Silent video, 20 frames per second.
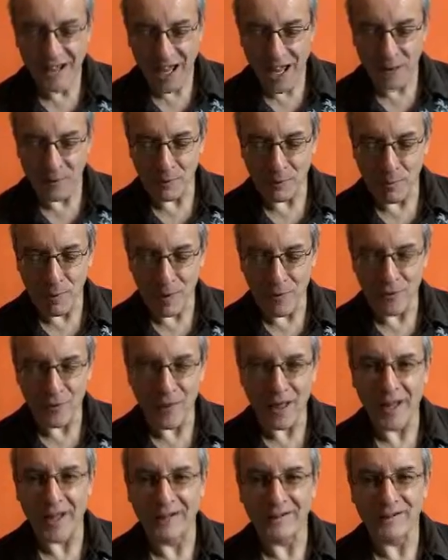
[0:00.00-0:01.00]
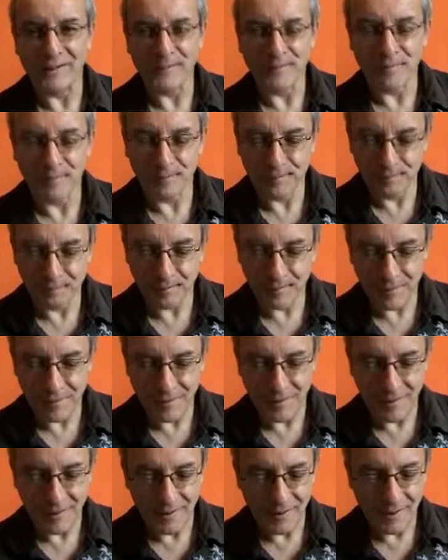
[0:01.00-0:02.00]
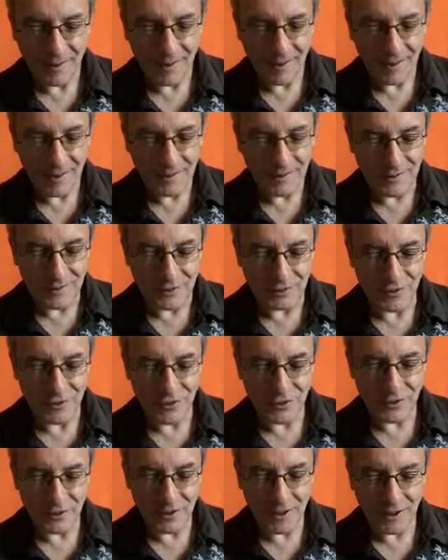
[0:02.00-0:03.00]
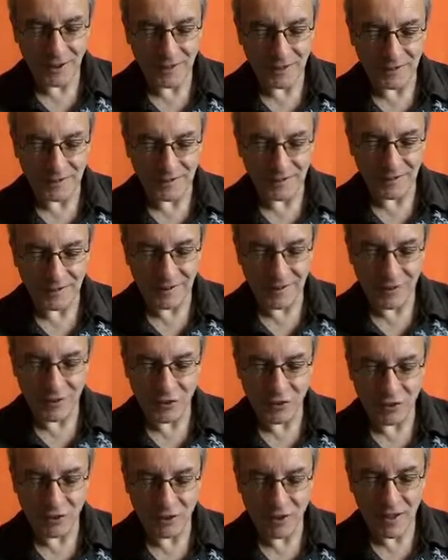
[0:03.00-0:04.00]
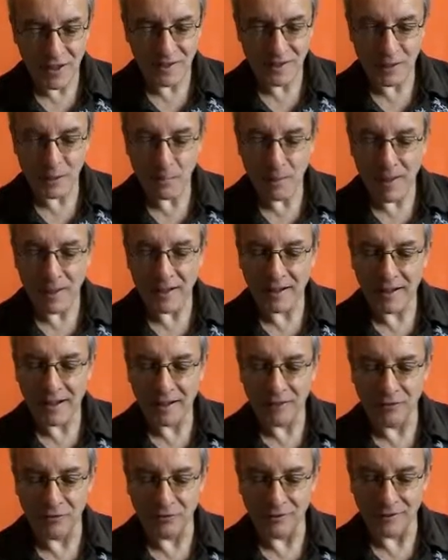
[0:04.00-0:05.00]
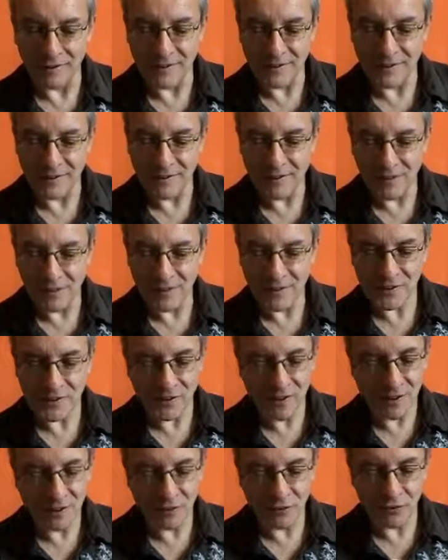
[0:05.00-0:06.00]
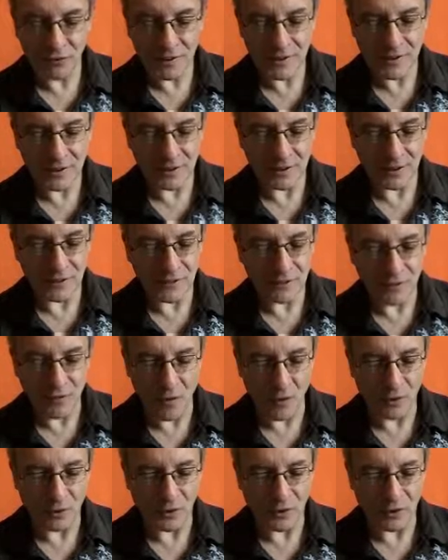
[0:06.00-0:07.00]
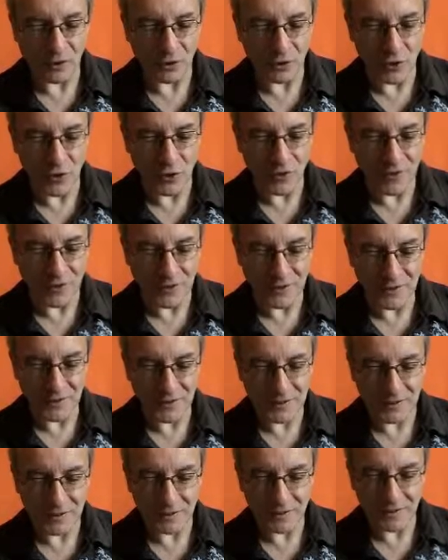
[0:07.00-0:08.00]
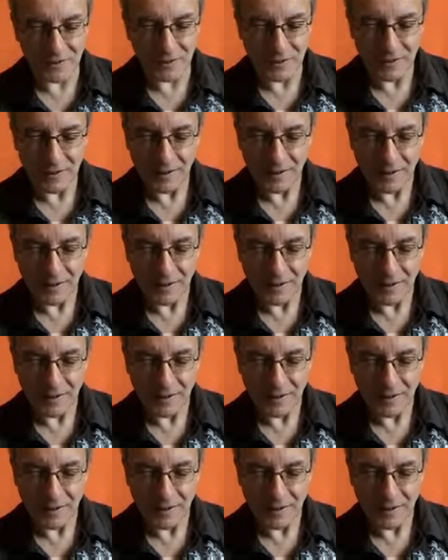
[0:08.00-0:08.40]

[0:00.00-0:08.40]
How about that? Division in it is created by ignorance, and this ignorance is false and non existent.